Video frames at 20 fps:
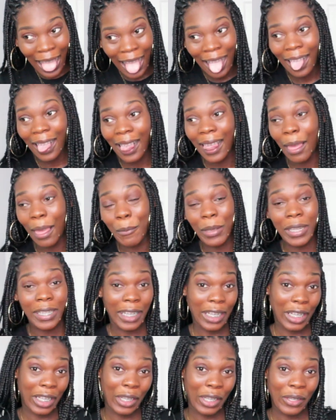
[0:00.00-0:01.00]
well, let me
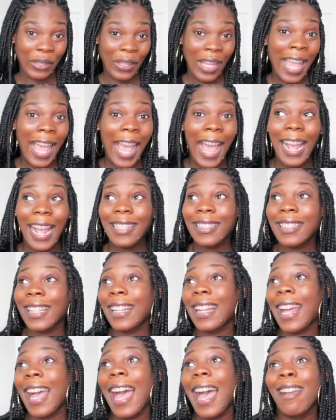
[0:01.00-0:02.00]
tell you, I
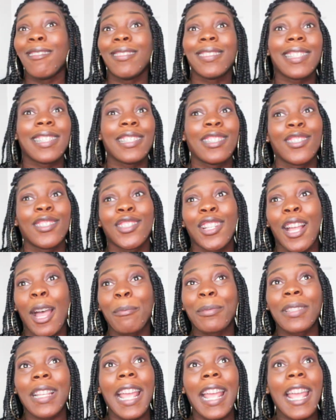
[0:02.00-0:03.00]
said I was in the
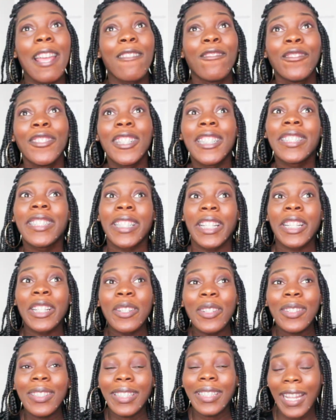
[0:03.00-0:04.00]
shops every
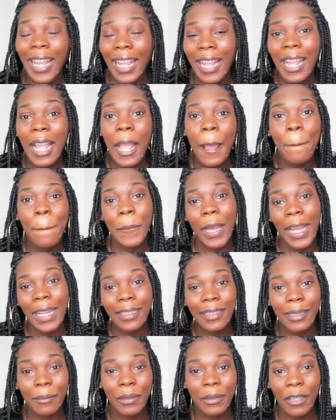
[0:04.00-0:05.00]
single day
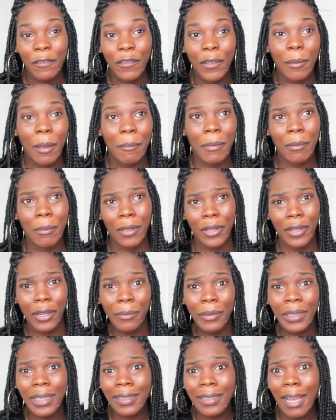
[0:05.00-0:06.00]
buying something for my baby
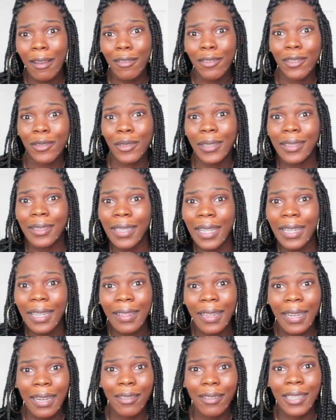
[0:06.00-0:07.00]
girl because I was so
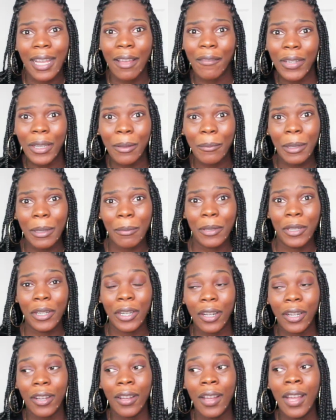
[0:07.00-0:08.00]
excited that I was having a baby
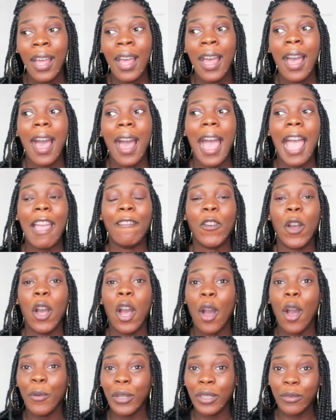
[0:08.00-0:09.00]
girl. I've
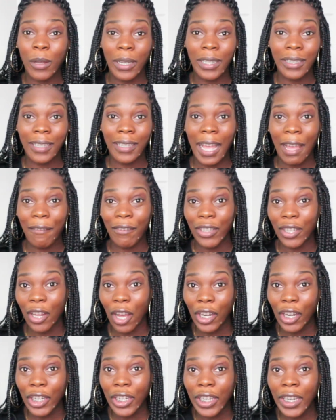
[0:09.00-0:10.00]
always wanted to have a
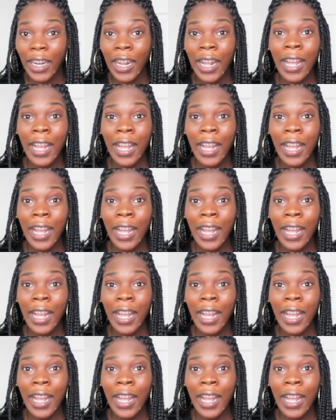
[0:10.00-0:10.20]
daughter,